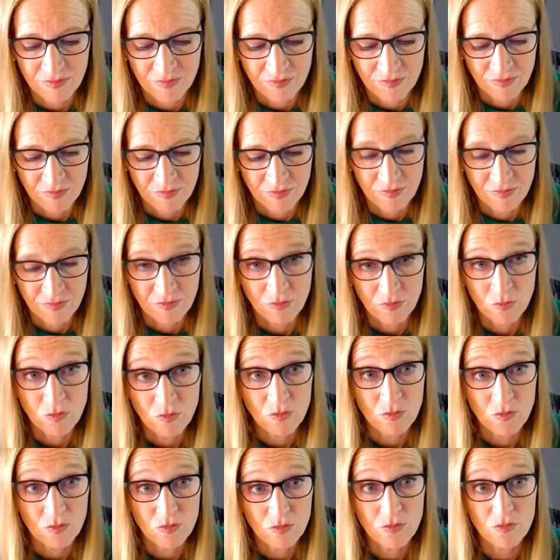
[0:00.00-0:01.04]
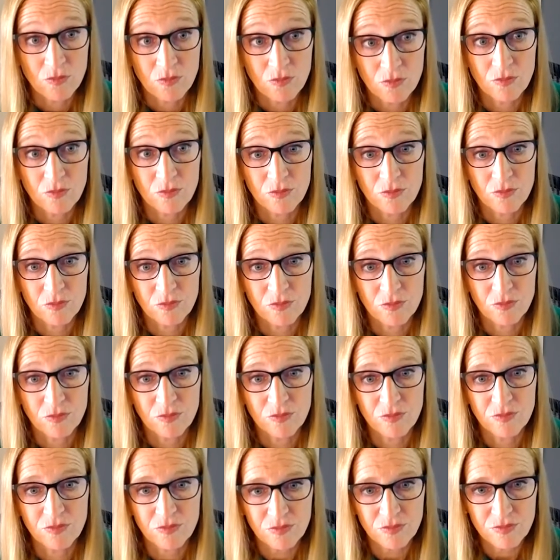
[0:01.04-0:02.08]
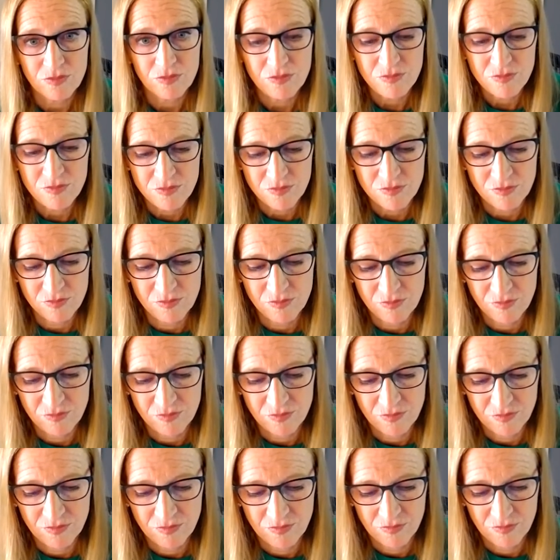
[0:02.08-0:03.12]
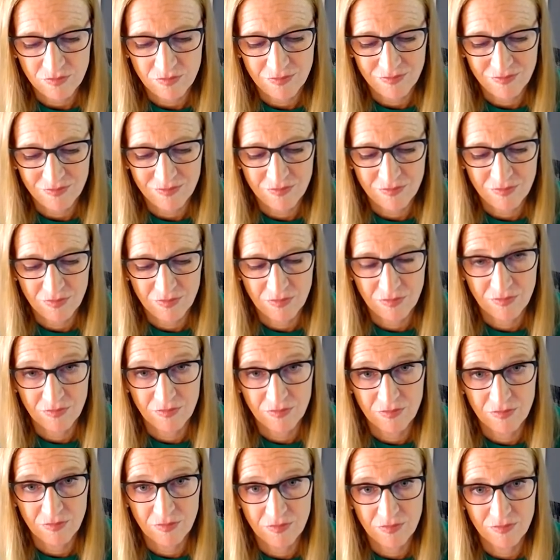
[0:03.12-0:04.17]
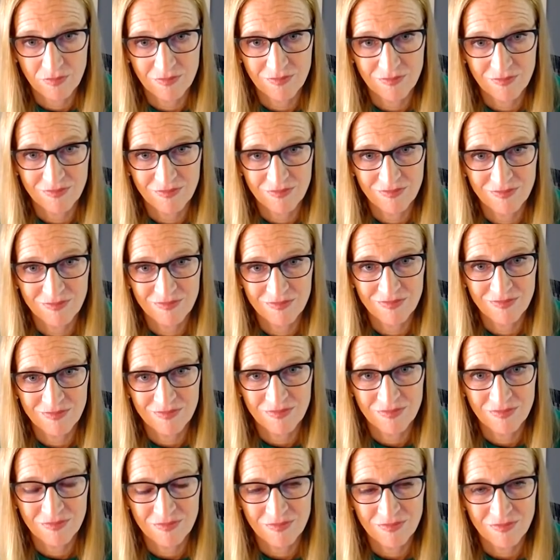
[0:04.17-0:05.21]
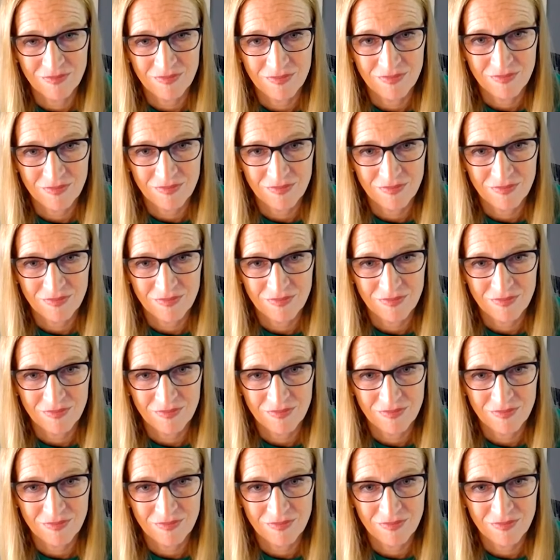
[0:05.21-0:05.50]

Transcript: [no speech]